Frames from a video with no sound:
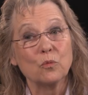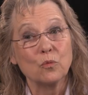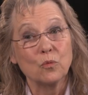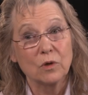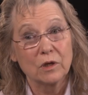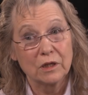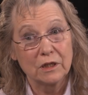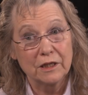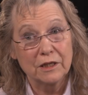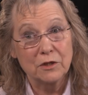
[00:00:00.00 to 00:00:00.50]

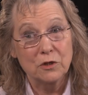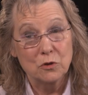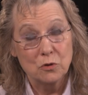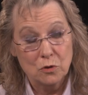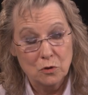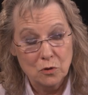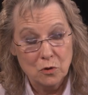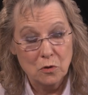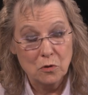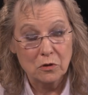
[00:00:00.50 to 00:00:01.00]
really
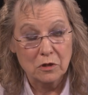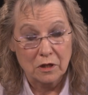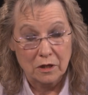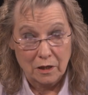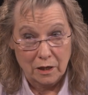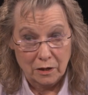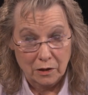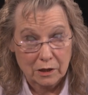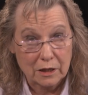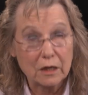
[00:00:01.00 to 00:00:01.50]
cool
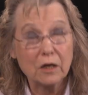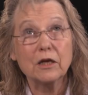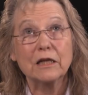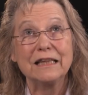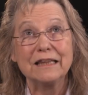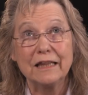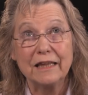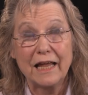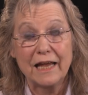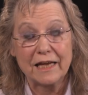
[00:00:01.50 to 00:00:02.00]
cl
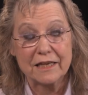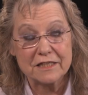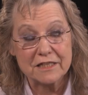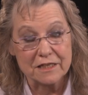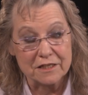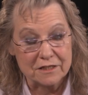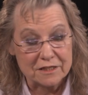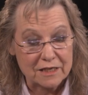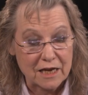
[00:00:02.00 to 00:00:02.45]
classes.